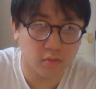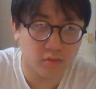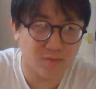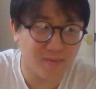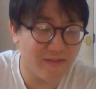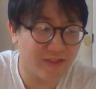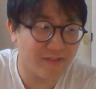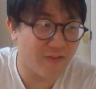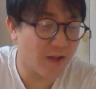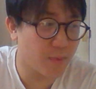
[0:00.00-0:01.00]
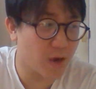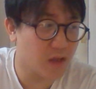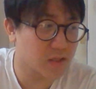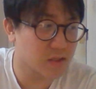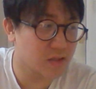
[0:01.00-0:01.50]
Stop living in the fucking
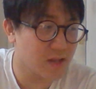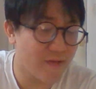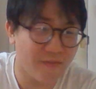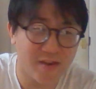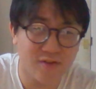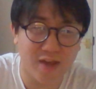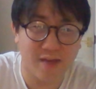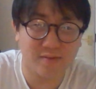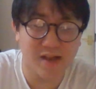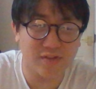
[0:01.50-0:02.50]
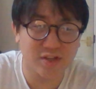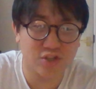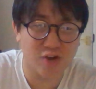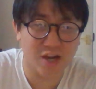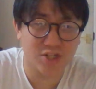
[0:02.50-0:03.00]
past. Lay off the video games. Lay off the
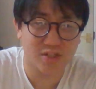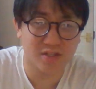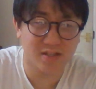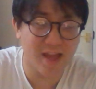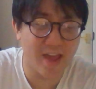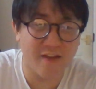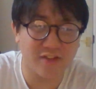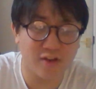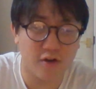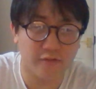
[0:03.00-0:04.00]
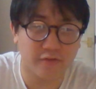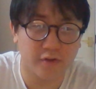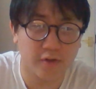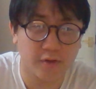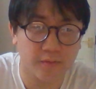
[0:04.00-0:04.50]
distractions. Lay everything off.
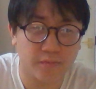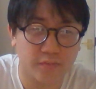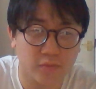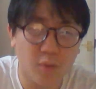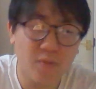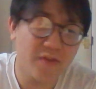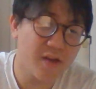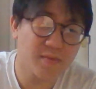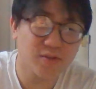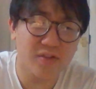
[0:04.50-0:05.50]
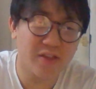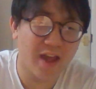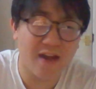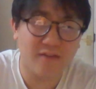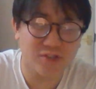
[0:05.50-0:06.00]
Oh, but video games is the only thing I
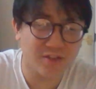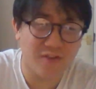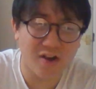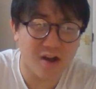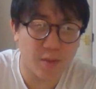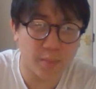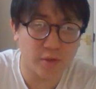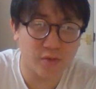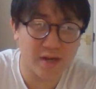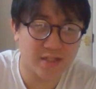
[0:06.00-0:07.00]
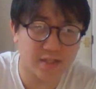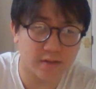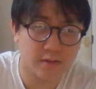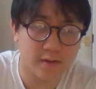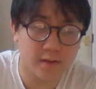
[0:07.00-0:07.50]
have. Shut the fuck up. No, it isn't.
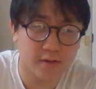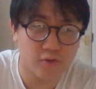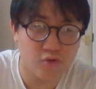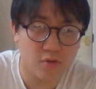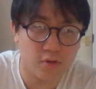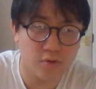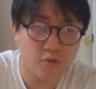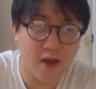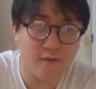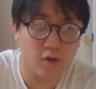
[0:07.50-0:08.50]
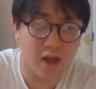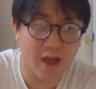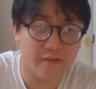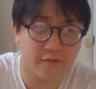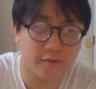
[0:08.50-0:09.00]
You have your
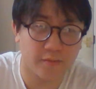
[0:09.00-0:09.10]
life.